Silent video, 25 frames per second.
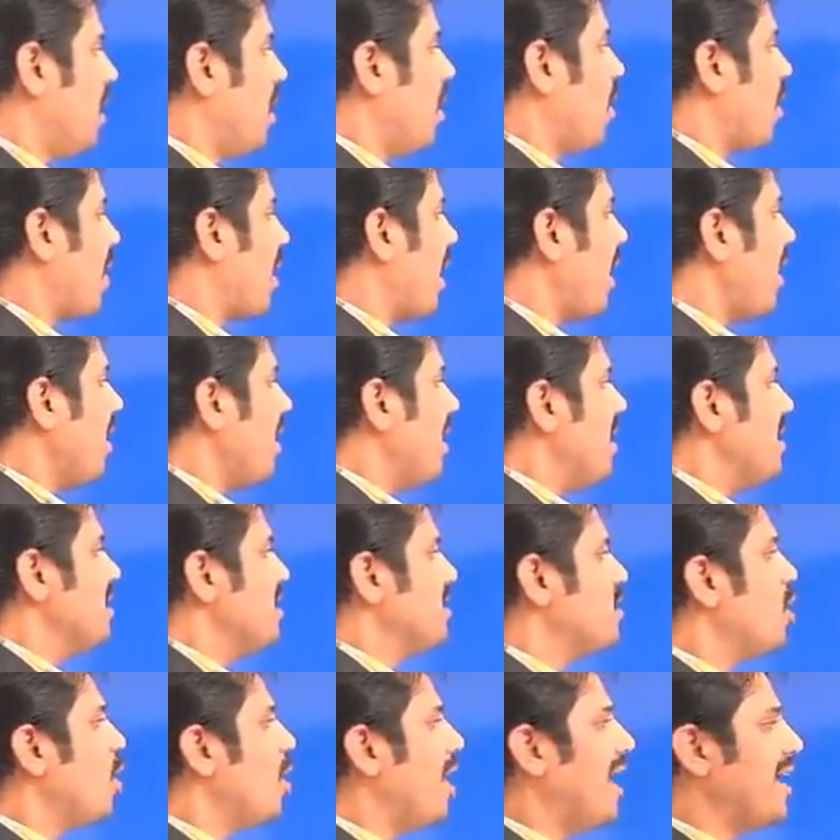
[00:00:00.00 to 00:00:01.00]
Okay,
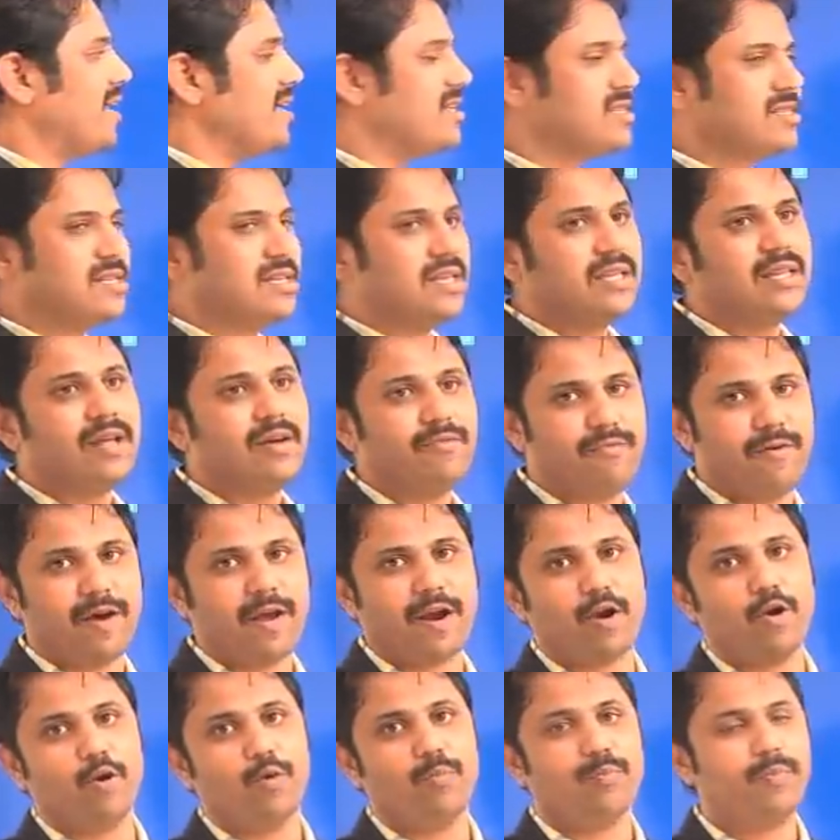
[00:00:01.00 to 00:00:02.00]
so let us see the
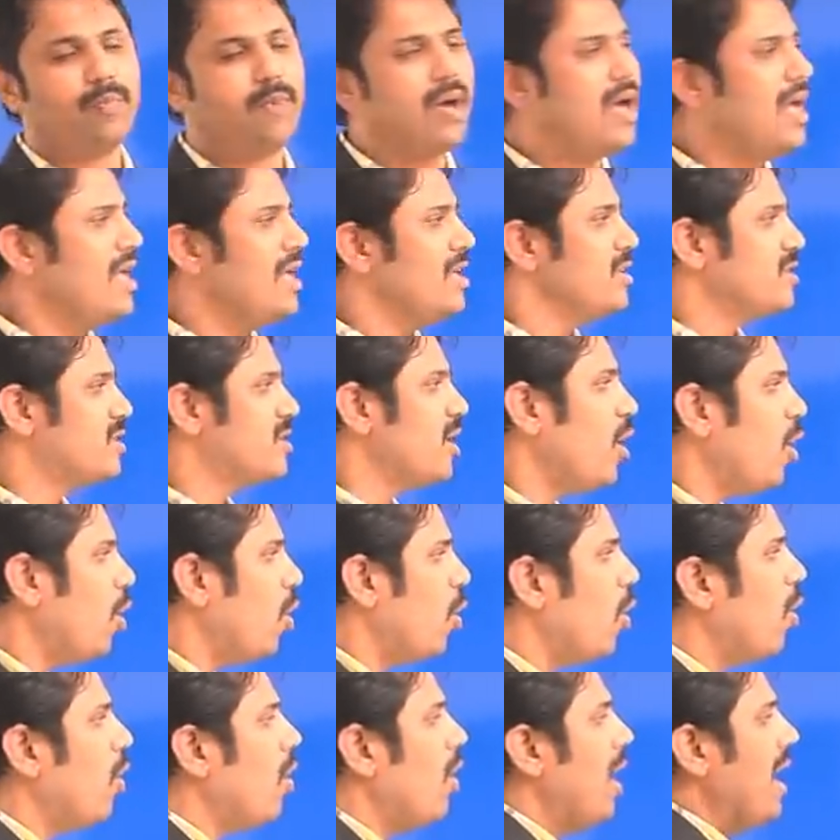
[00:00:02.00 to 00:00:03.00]
for loop.
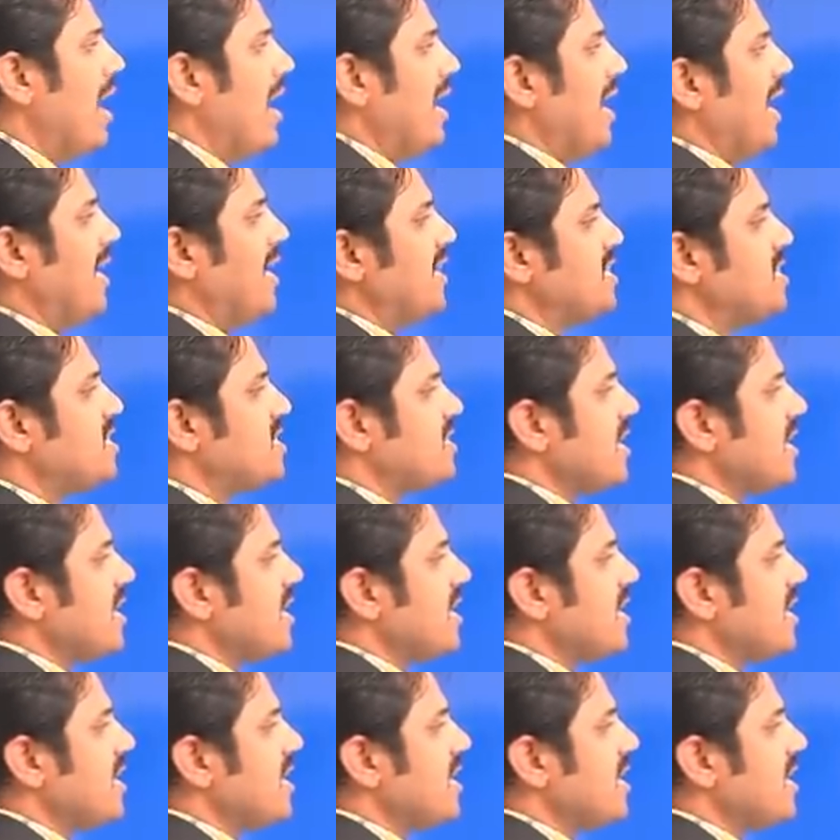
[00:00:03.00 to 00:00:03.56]
So let us